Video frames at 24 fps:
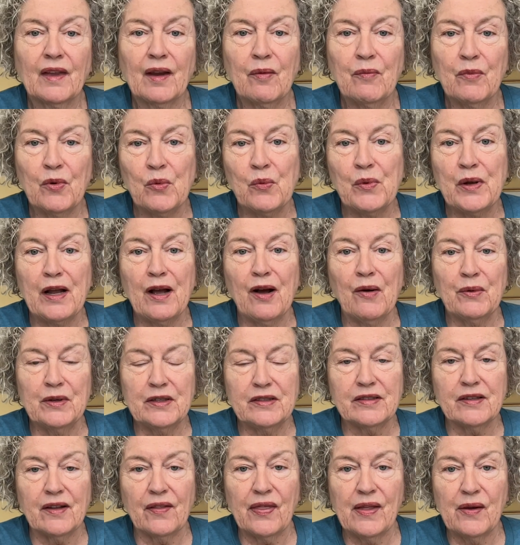But we always
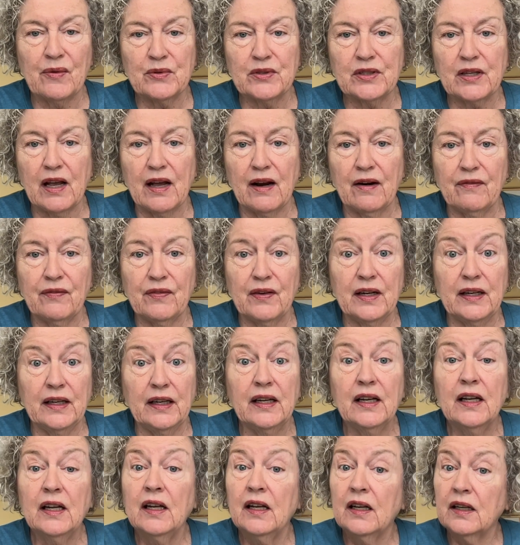thought that was kind of funny
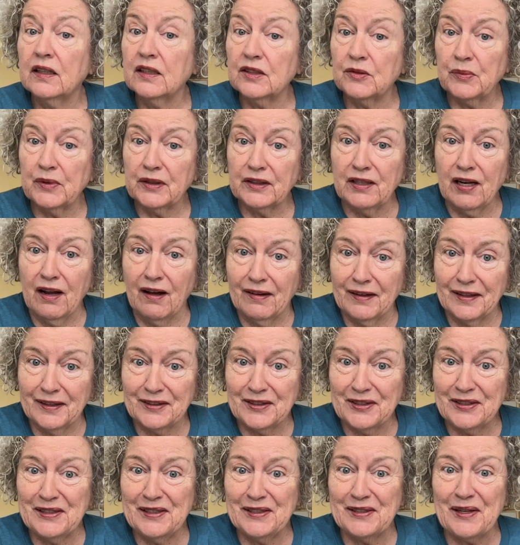because
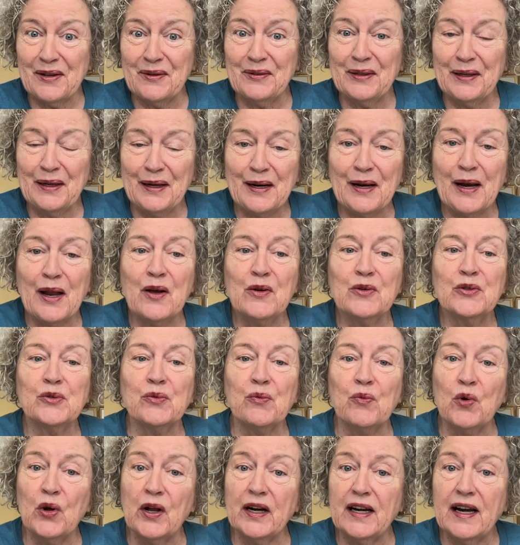McDonald's is only closed
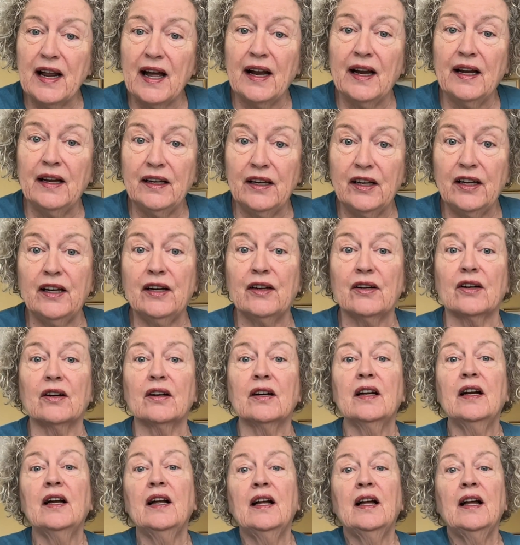one day a year,
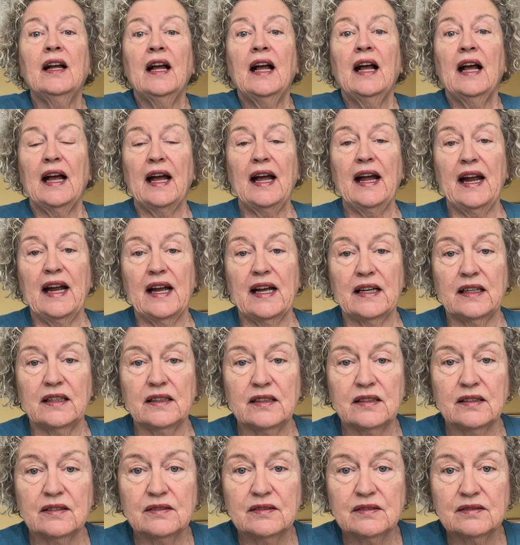and
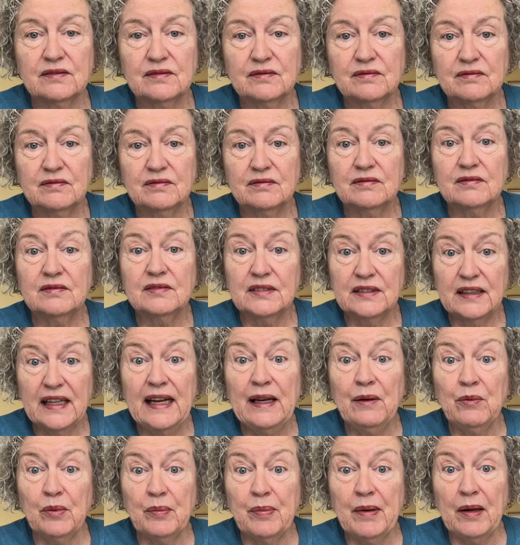he
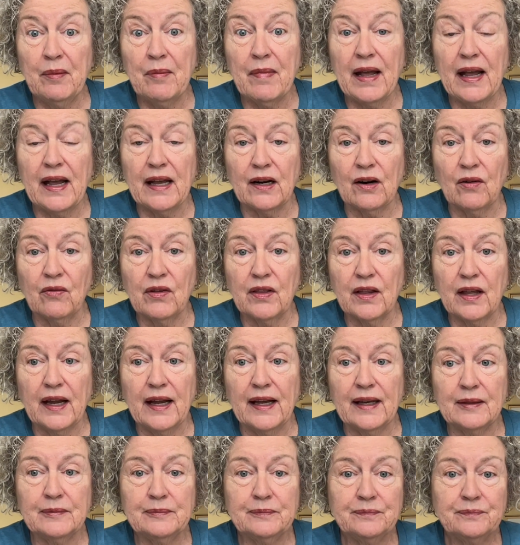would be mad over
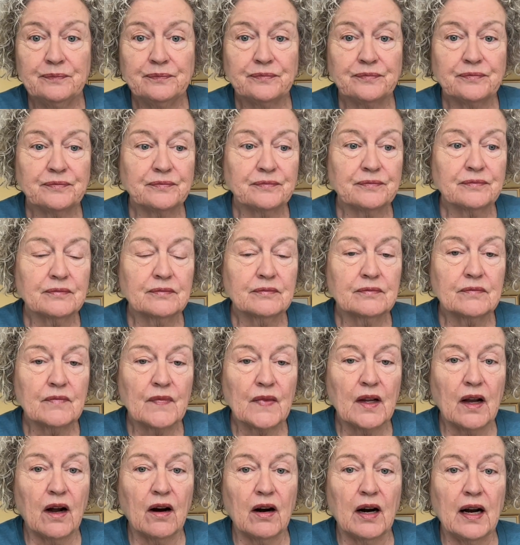that.
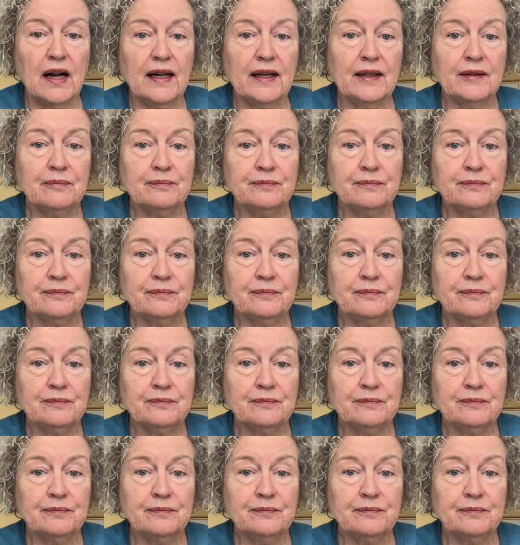All right.